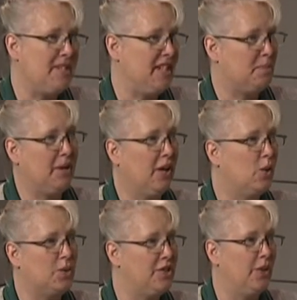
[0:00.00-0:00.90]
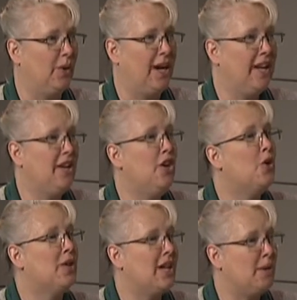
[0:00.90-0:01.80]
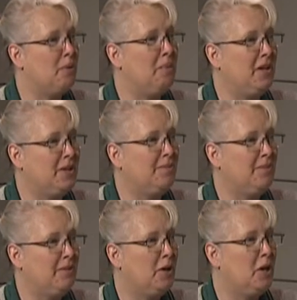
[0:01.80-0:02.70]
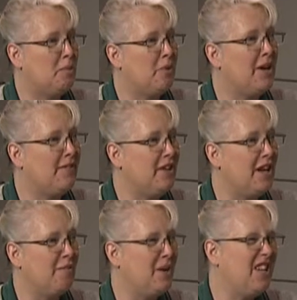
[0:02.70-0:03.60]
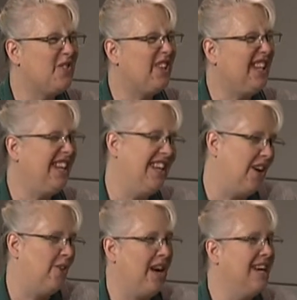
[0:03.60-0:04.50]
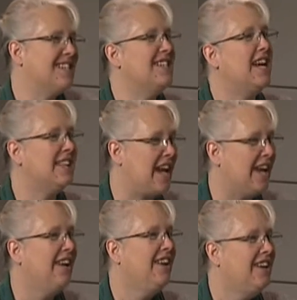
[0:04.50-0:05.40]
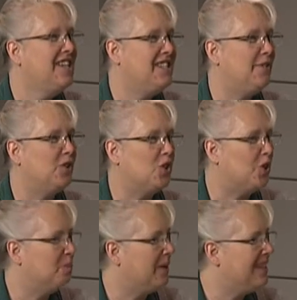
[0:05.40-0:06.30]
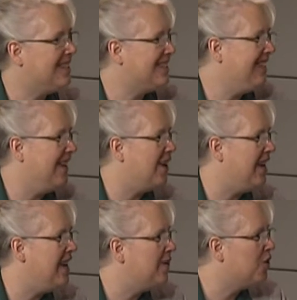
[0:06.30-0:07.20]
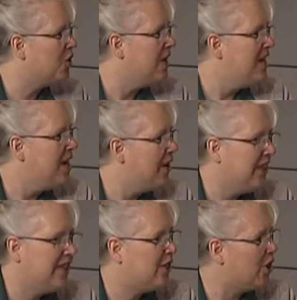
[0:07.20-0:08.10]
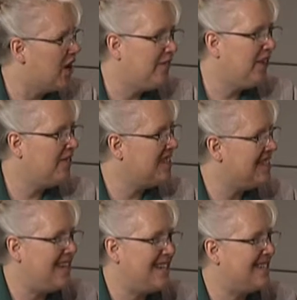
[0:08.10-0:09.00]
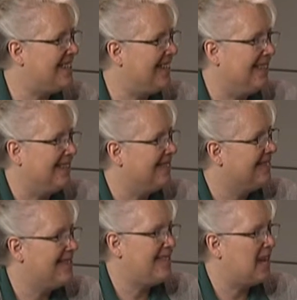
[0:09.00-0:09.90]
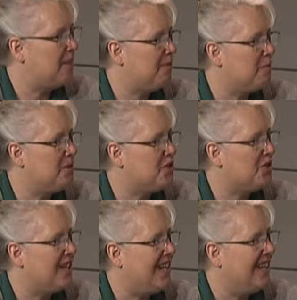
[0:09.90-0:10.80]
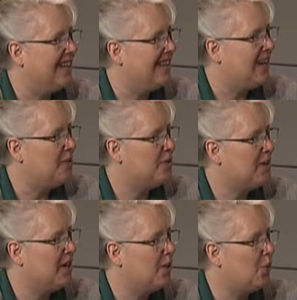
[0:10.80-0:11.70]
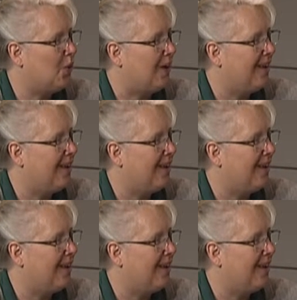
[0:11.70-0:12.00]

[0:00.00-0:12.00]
tastes pretty cool too. I didn't know that I would be you know brave enough, but it's really you know I guess not that difficult, but it's you know I never thought of even tasting sap from a tree. Well, that was kind of cool.